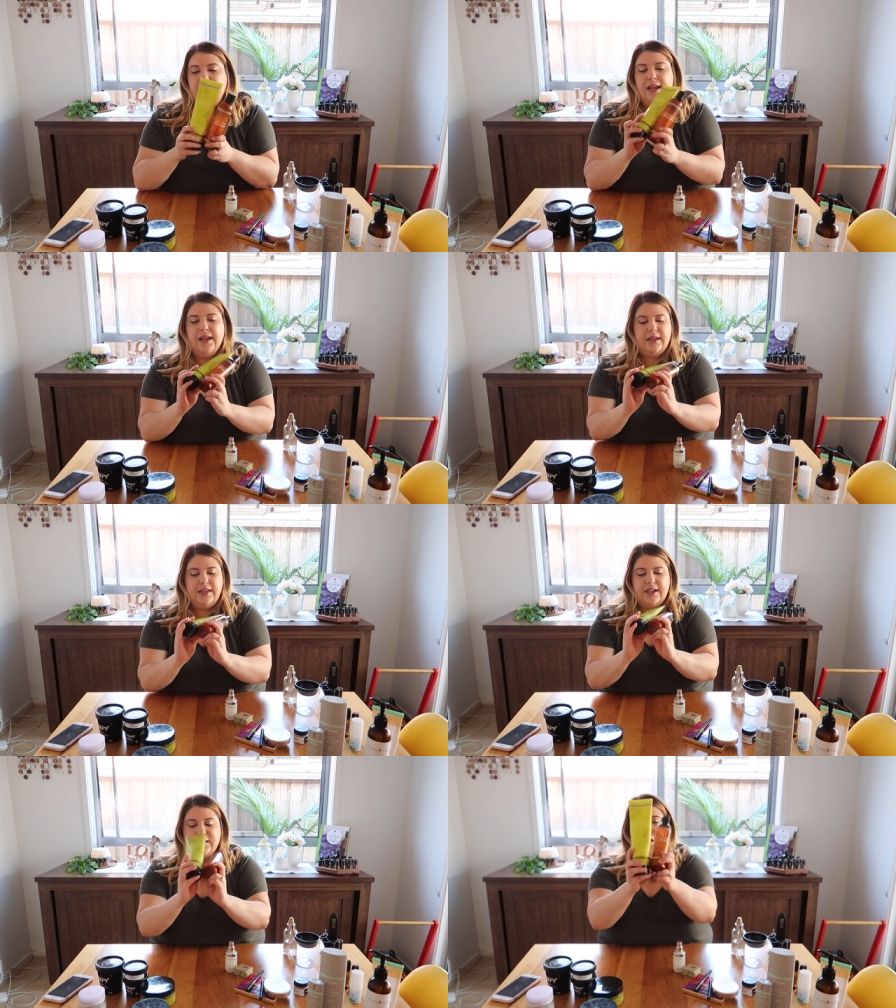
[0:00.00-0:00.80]

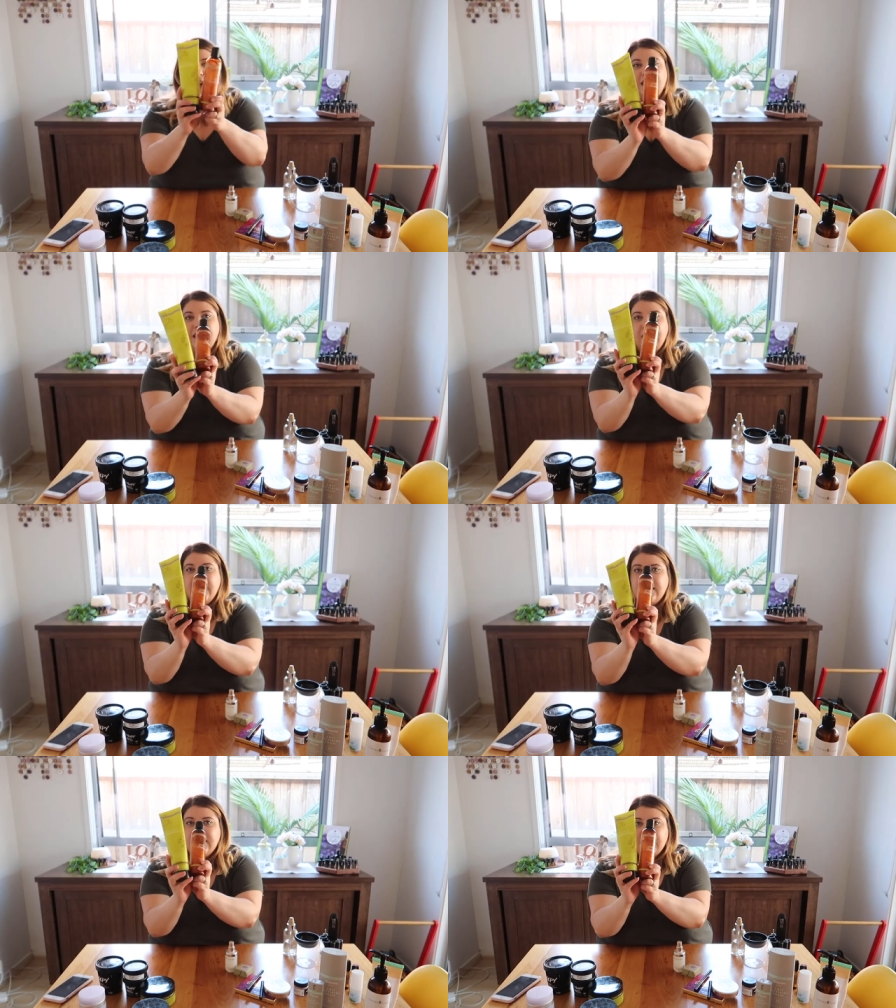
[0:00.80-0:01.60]
and yeah, so I think
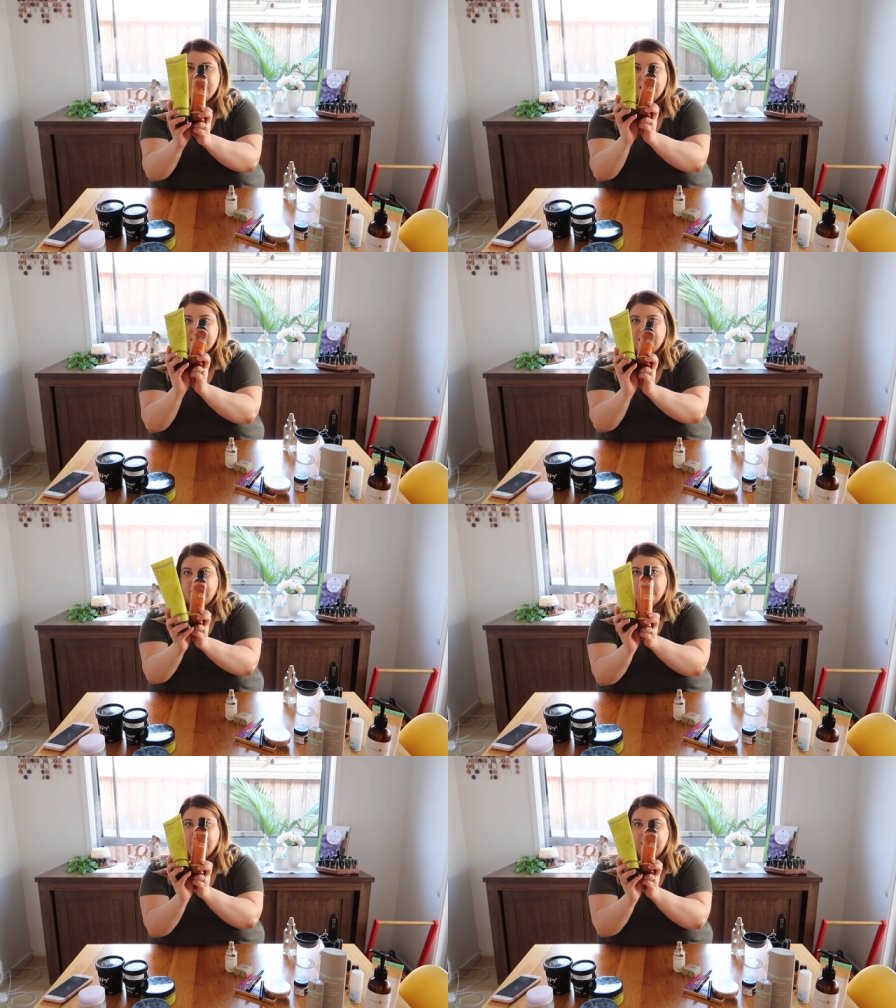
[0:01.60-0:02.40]
it is
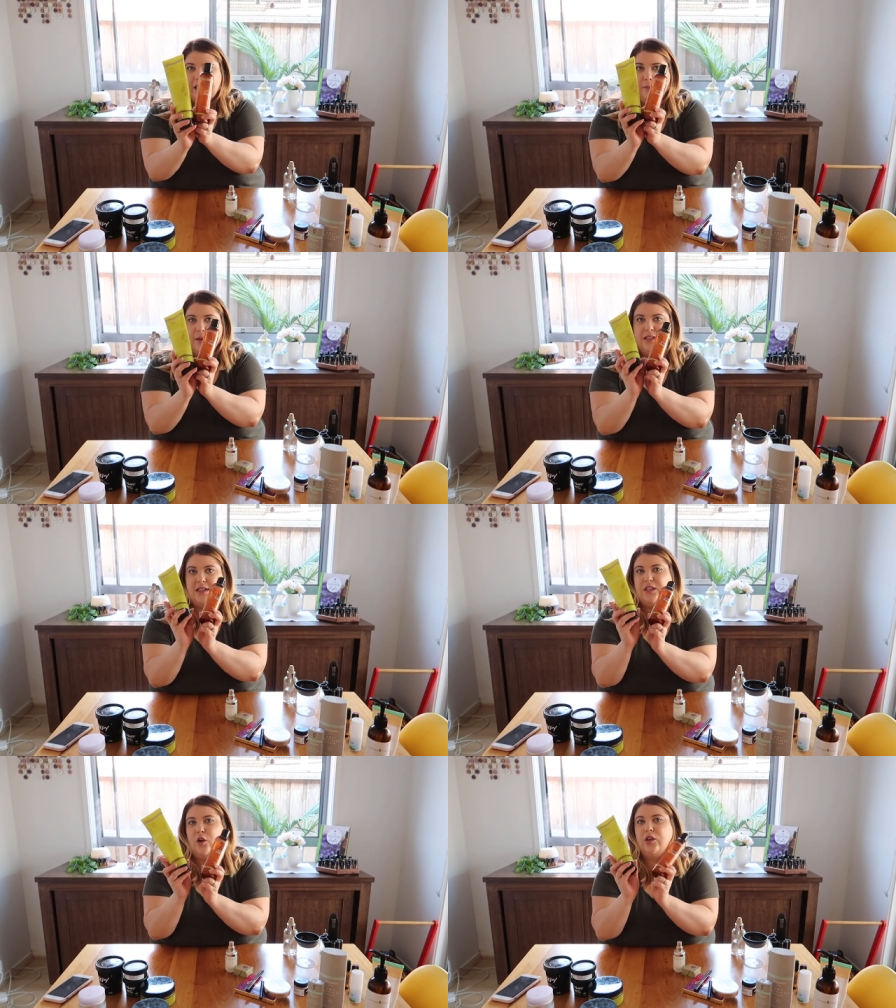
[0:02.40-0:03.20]
definitely that, because
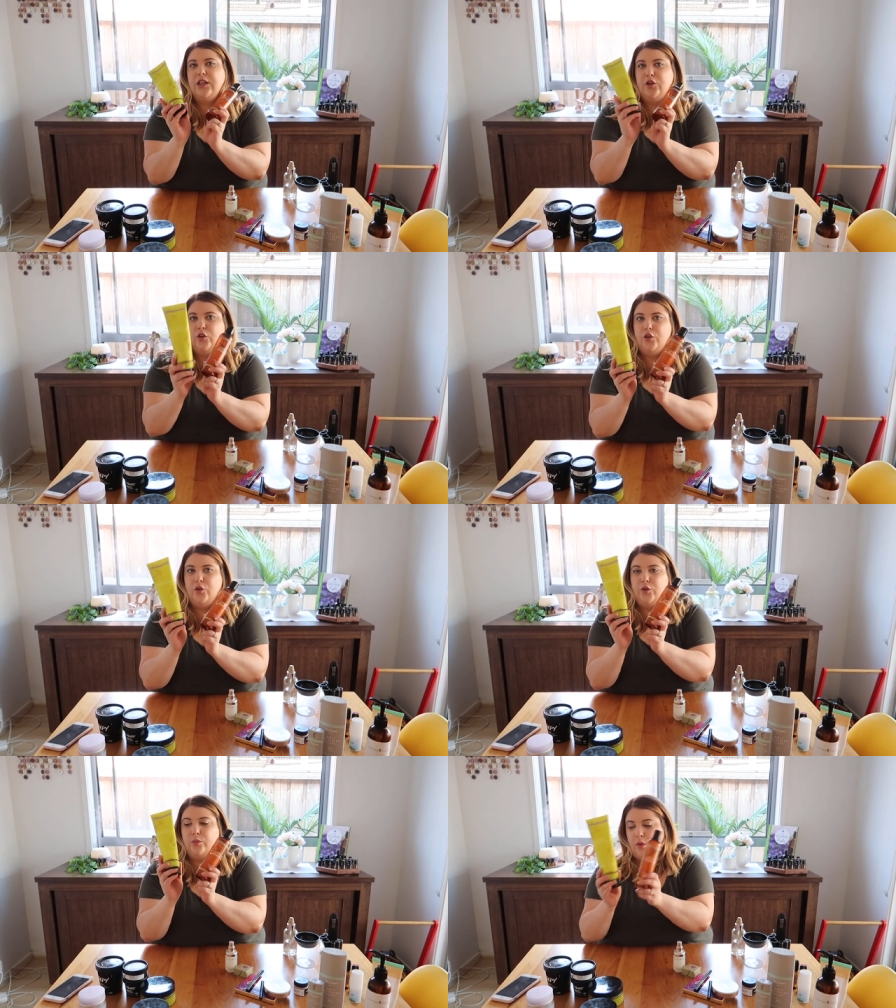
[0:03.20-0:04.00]
that's the only
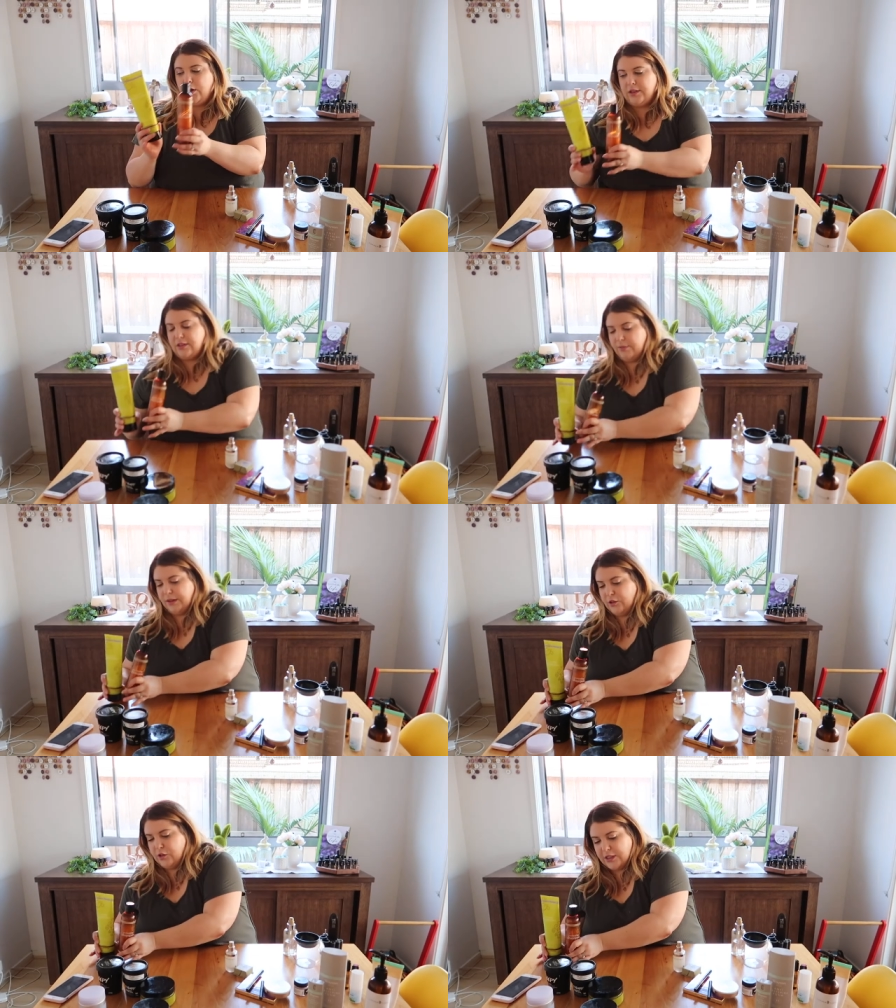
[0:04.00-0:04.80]
new product I've
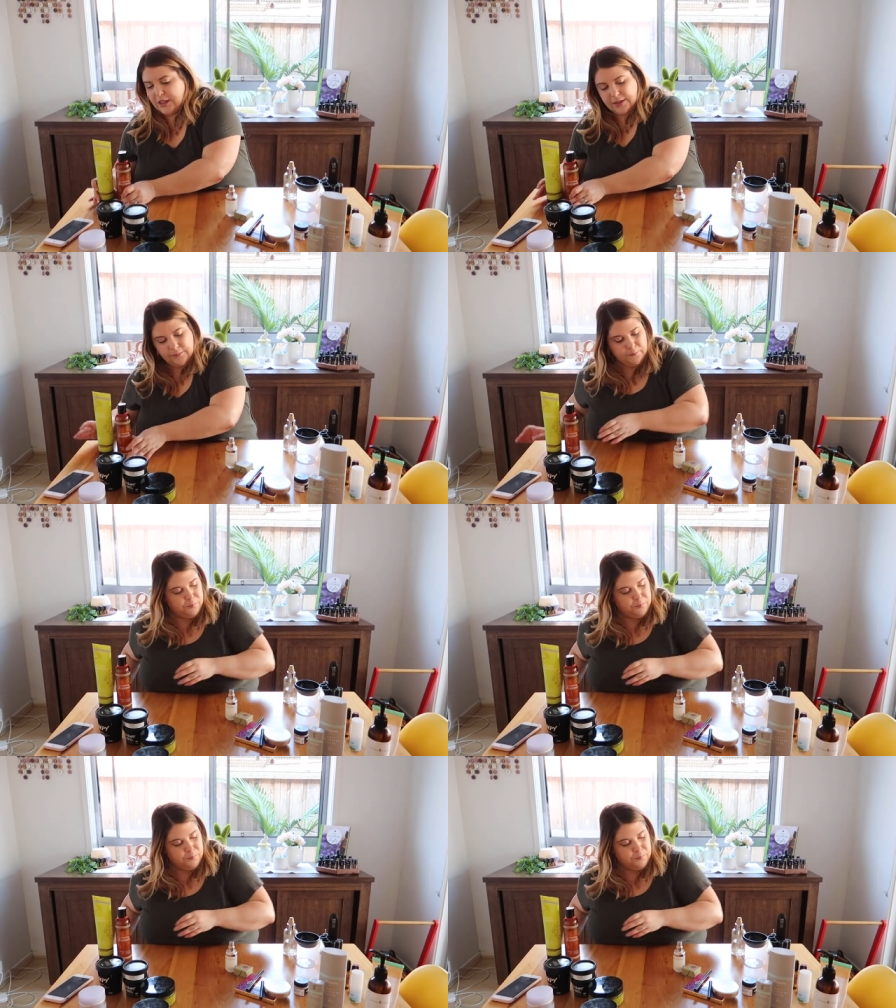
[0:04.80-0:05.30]
been using.